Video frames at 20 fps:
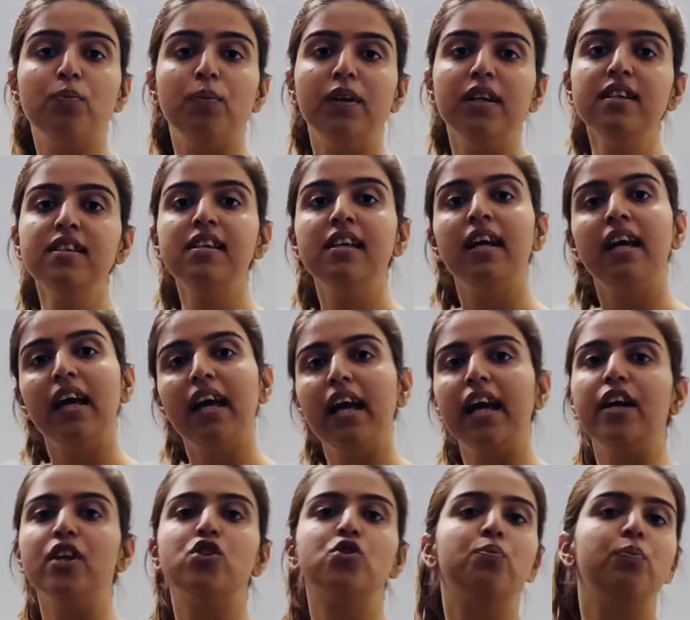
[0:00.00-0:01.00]
plus
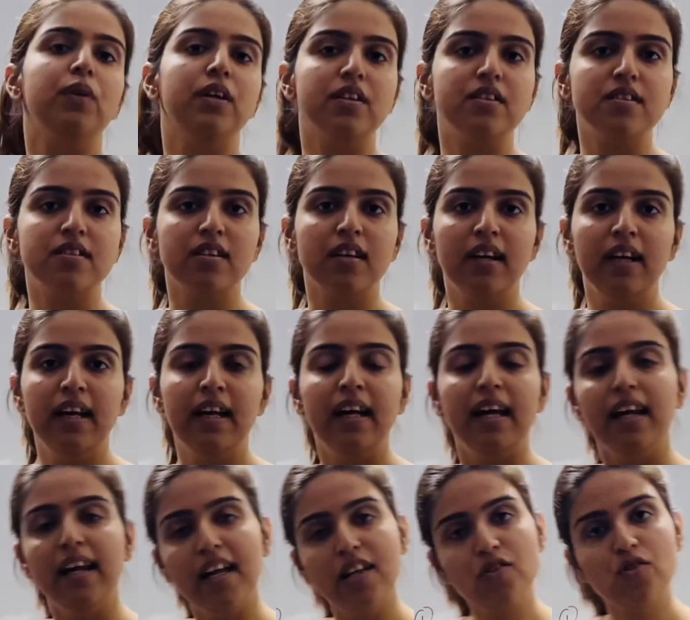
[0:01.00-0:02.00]
H plus.
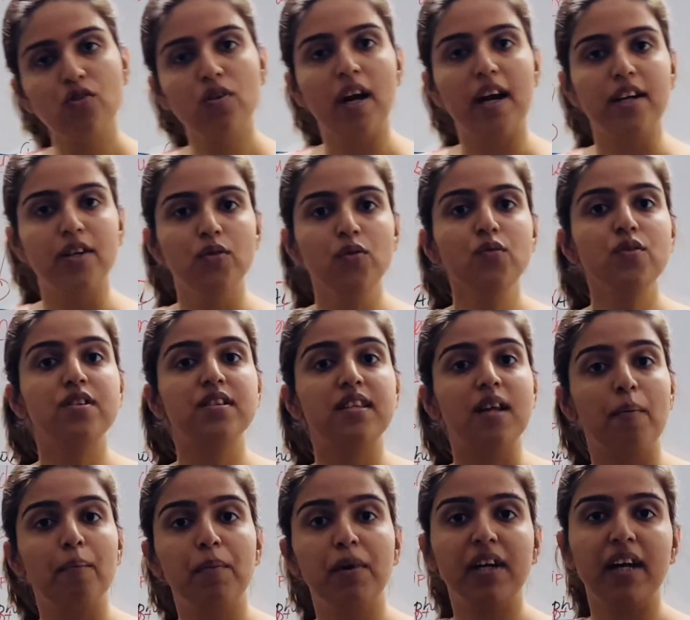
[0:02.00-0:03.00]
Let's try to
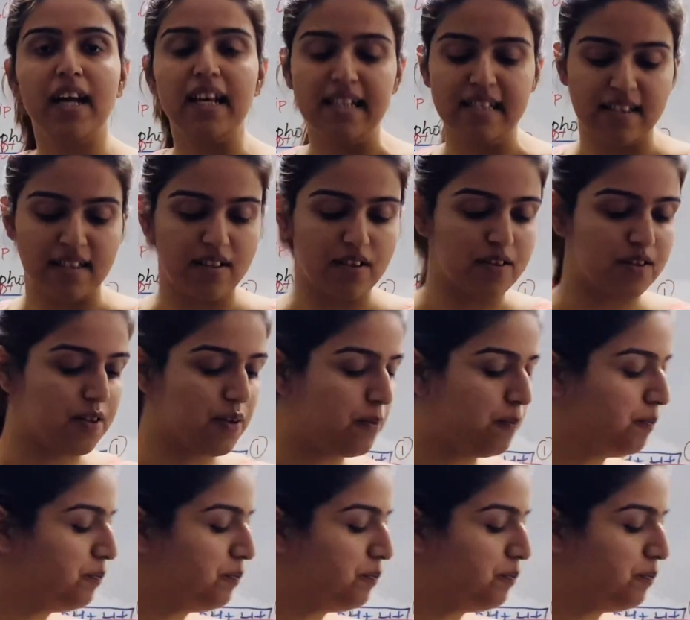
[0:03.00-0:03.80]
summarize this.